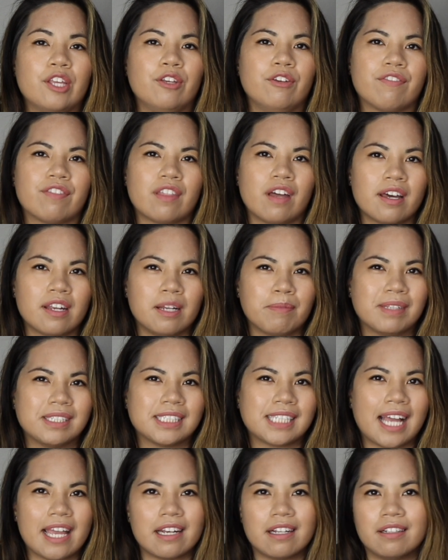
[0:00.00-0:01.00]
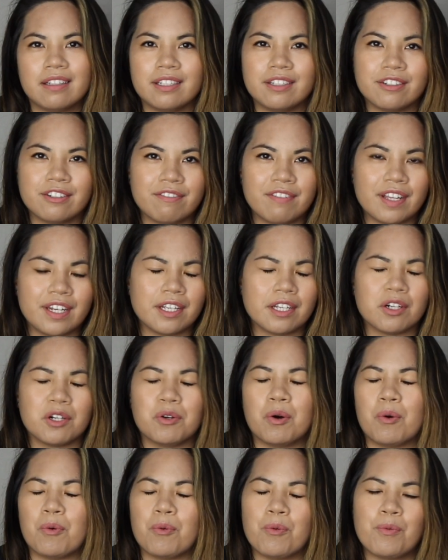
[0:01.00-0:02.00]
You've thought up the title in your
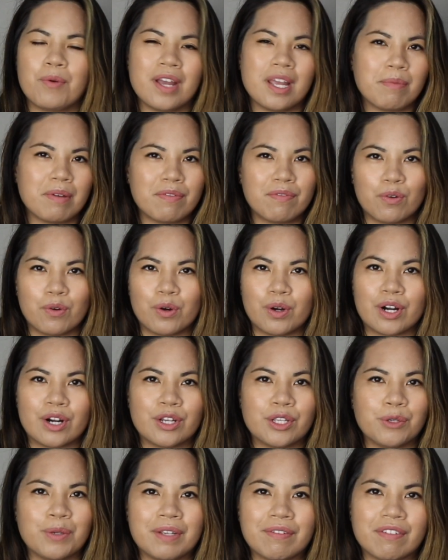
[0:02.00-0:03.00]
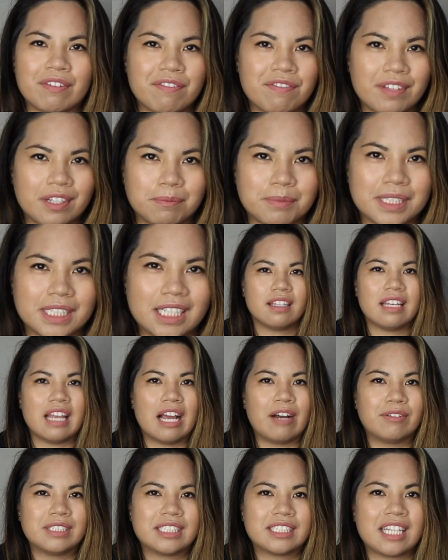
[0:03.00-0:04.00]
video way before you even filmed it.
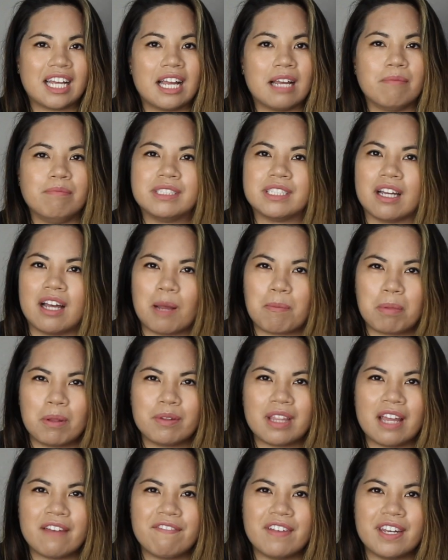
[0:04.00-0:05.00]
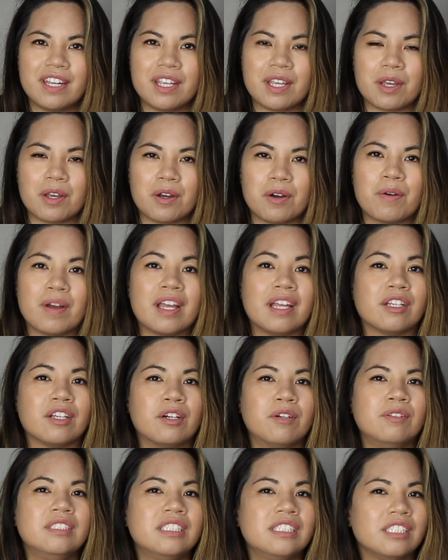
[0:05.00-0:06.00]
Now it's time to upload that video and
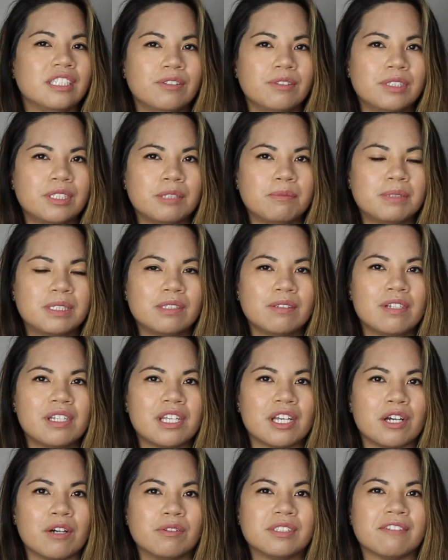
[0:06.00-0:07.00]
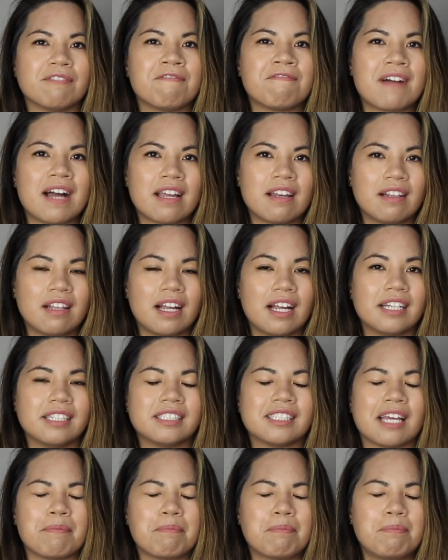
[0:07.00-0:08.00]
go into YouTube Studio to finalize
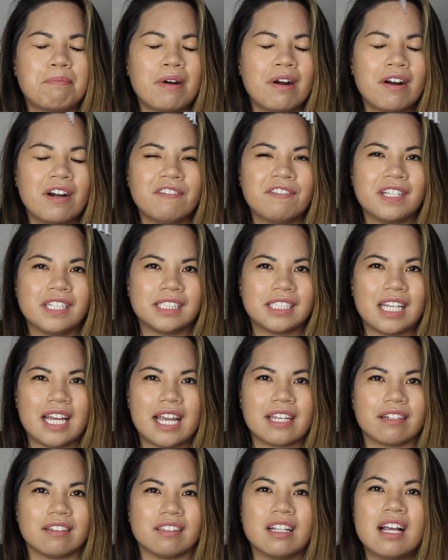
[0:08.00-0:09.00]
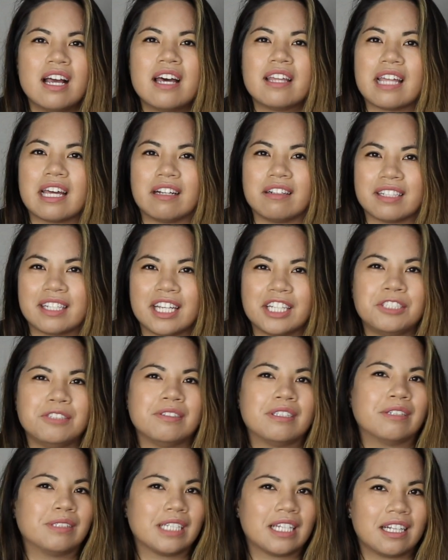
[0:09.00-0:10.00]
that perfect title that'll get
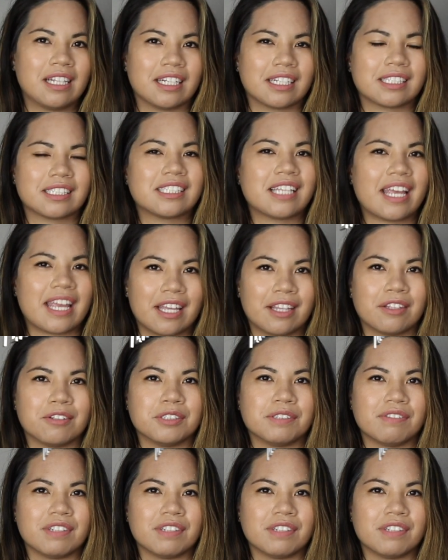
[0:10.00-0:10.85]
you those clicks and those